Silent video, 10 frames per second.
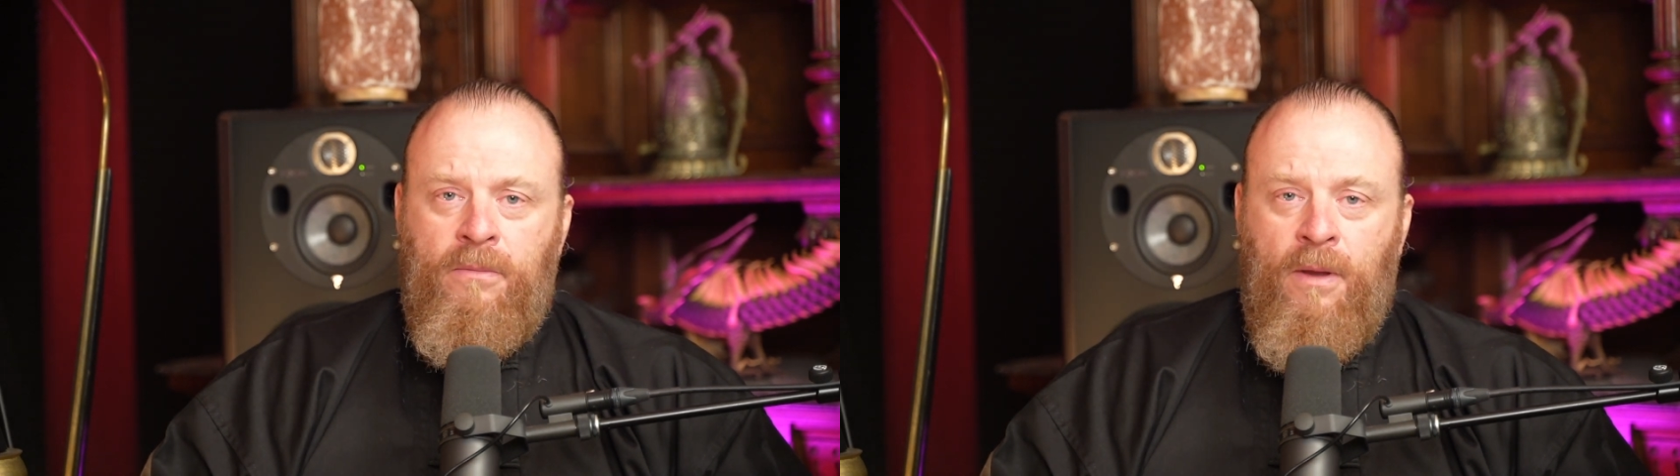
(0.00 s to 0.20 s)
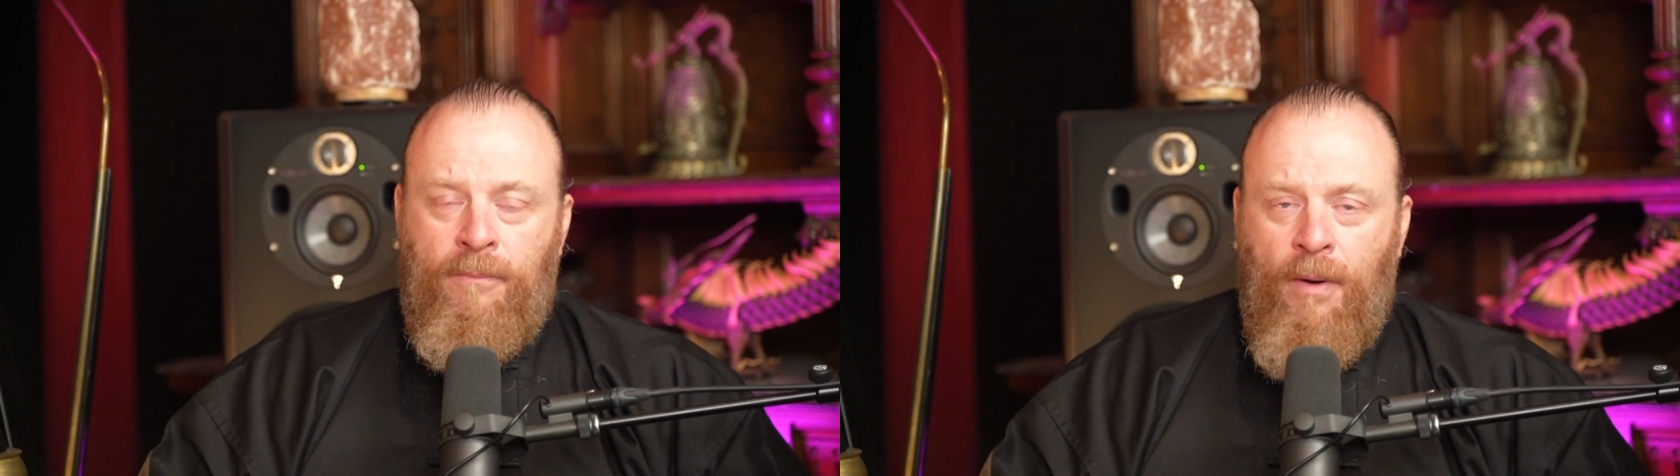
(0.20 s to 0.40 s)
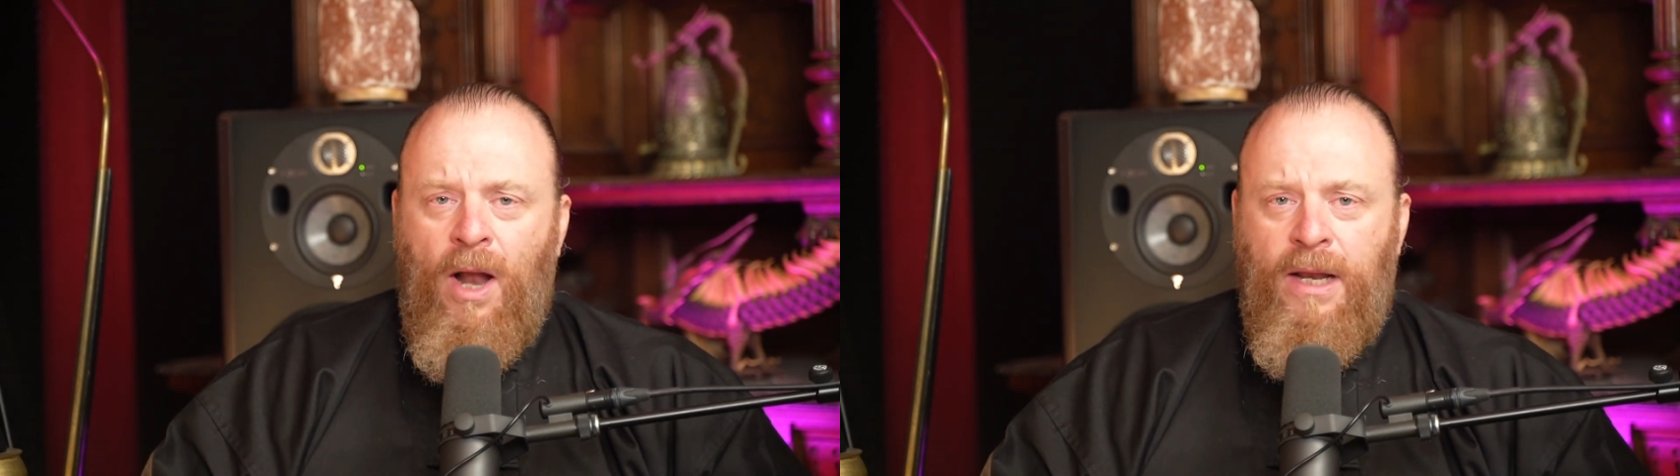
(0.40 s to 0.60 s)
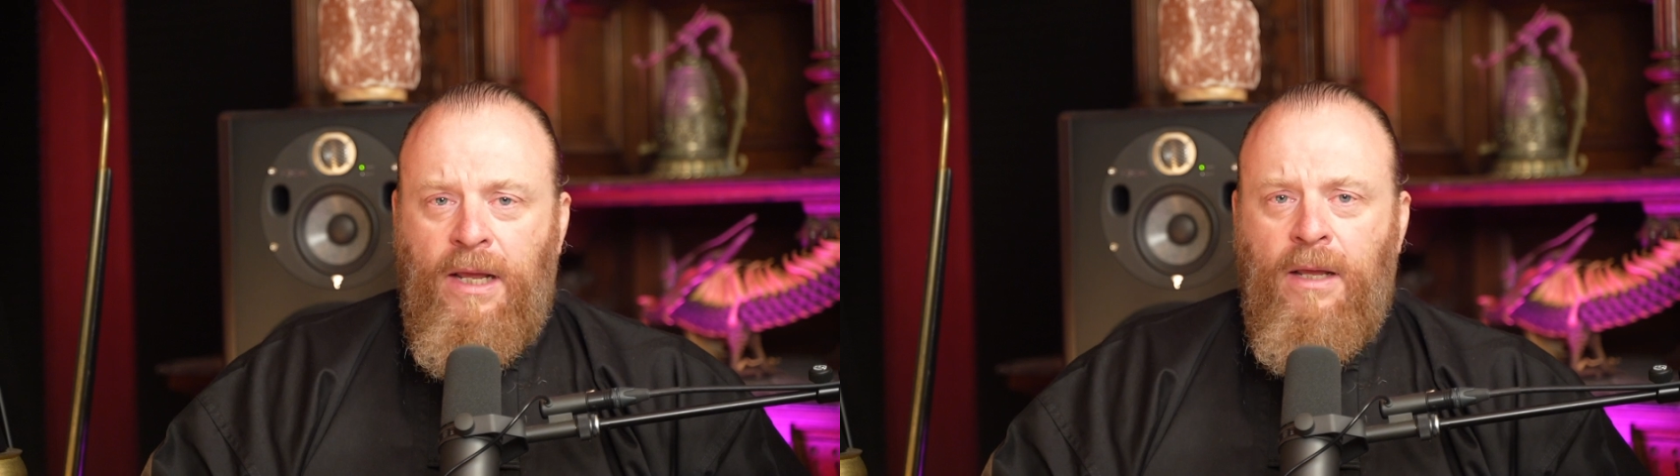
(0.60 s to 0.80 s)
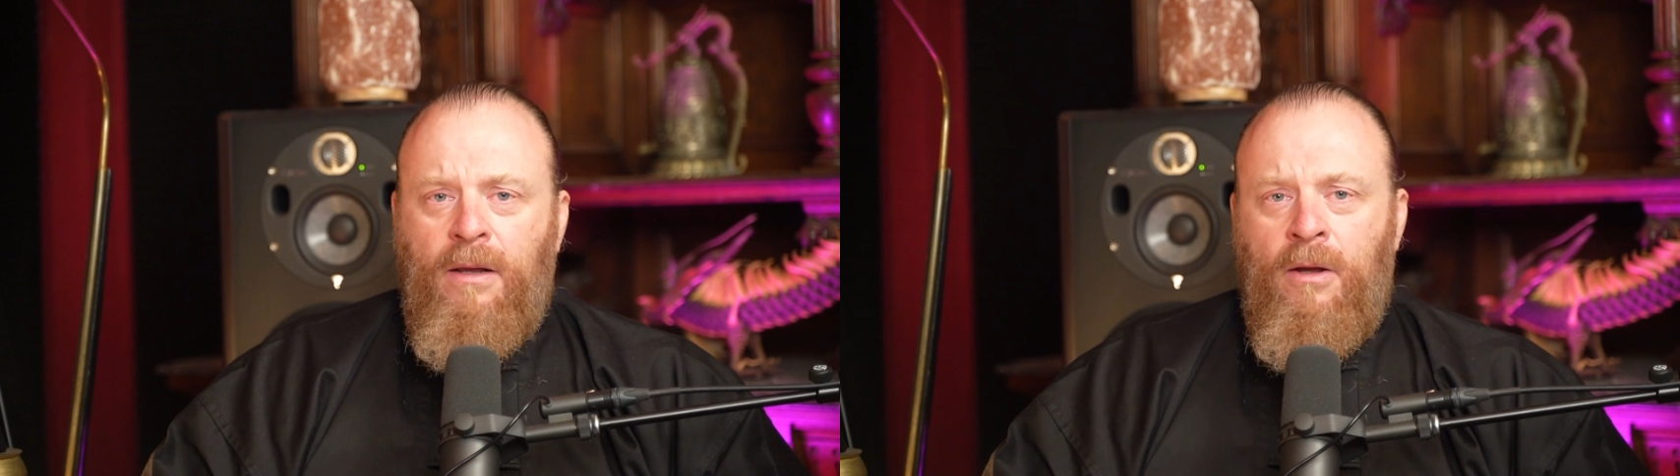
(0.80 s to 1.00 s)
The
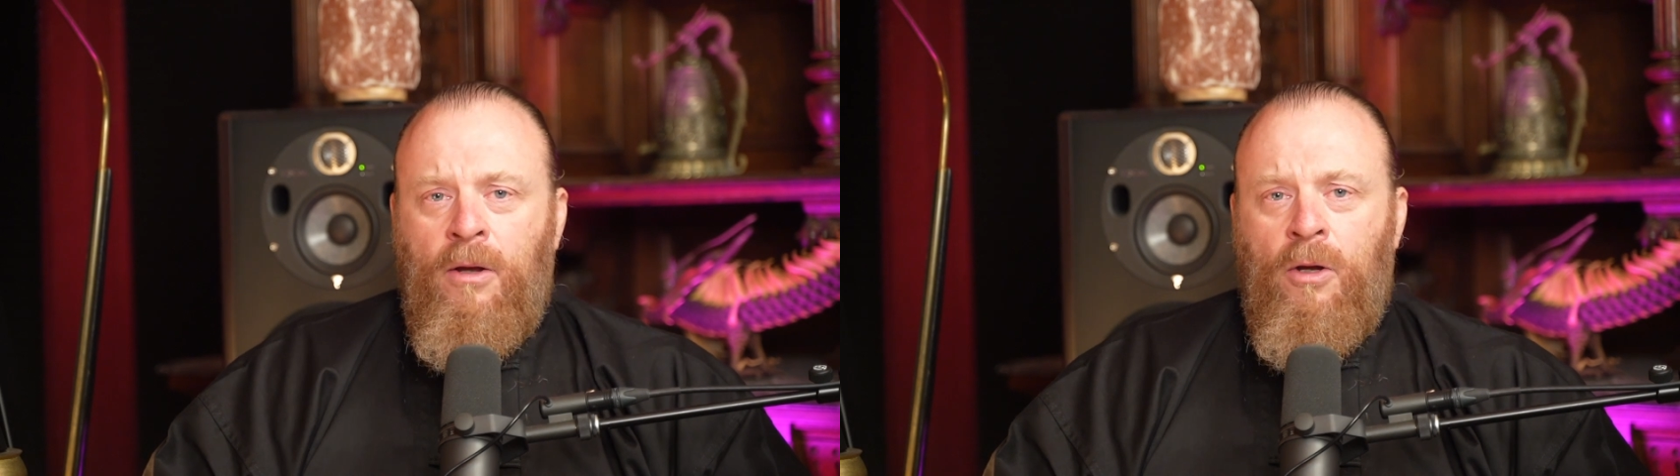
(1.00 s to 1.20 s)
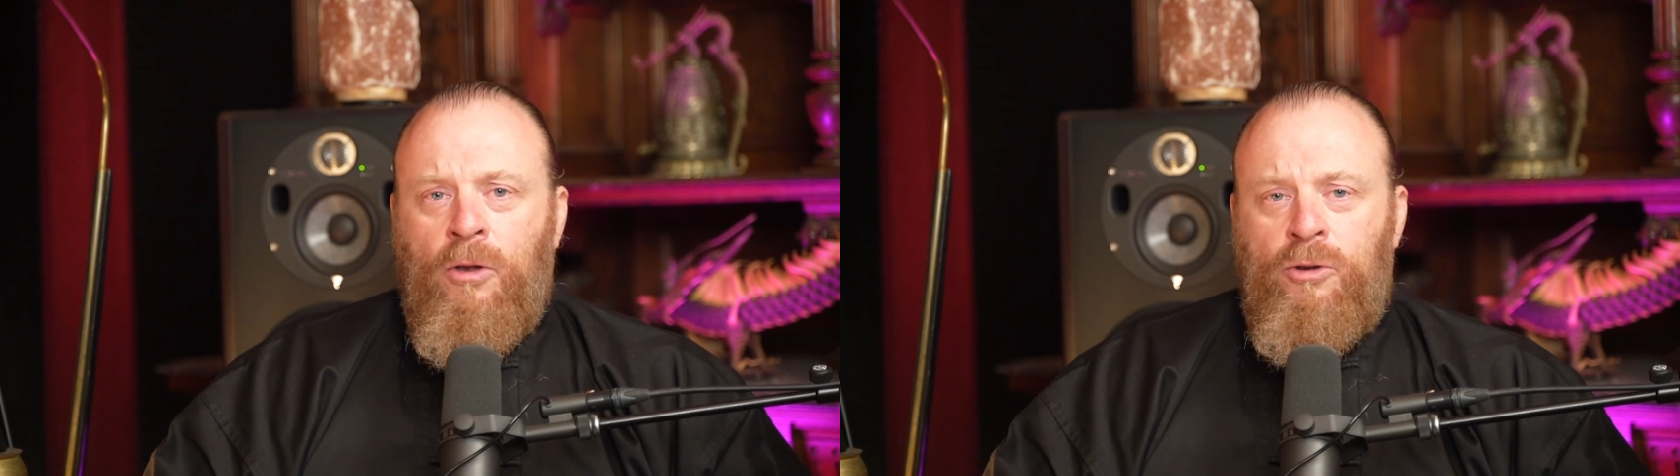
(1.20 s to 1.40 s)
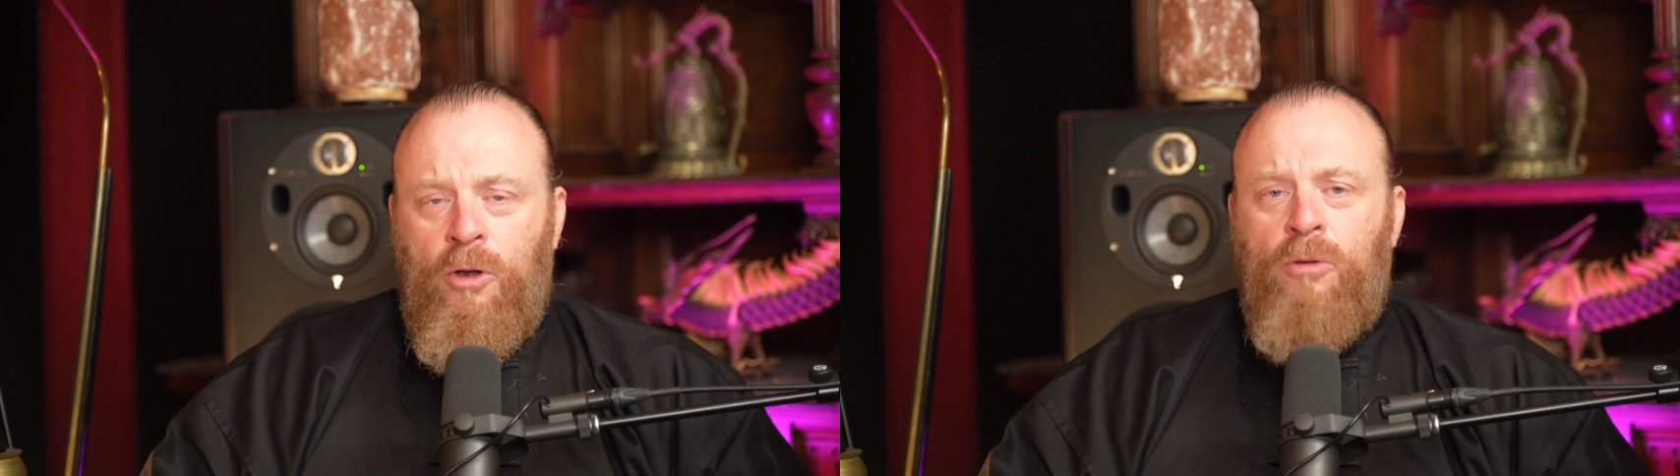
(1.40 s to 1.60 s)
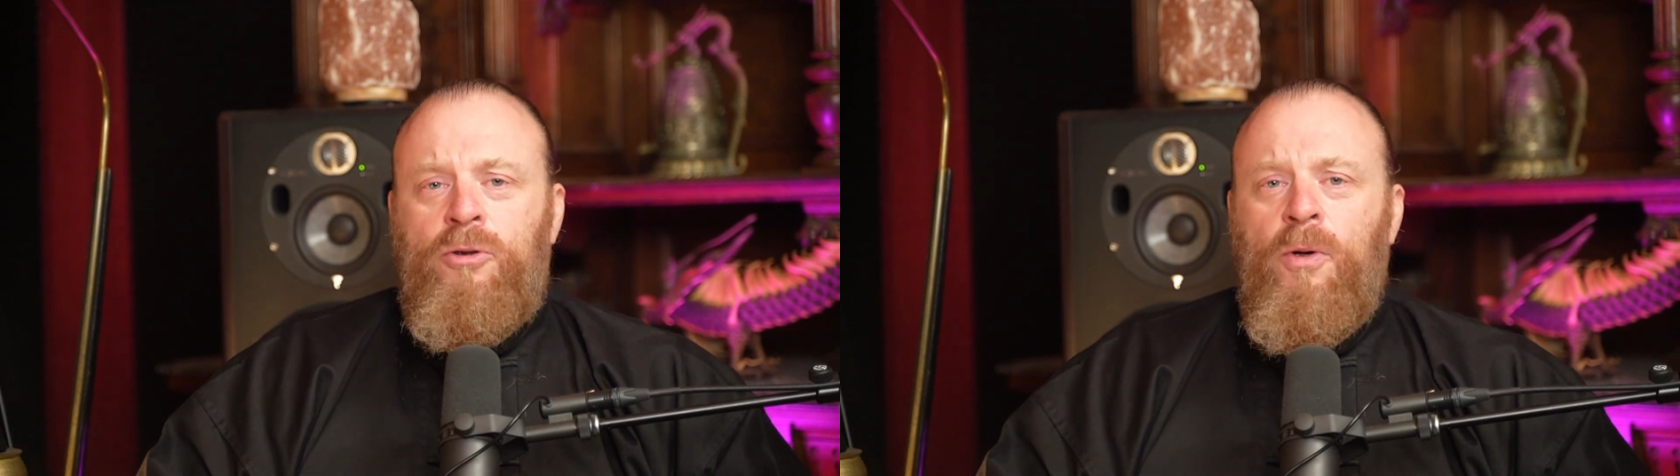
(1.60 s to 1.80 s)
body shows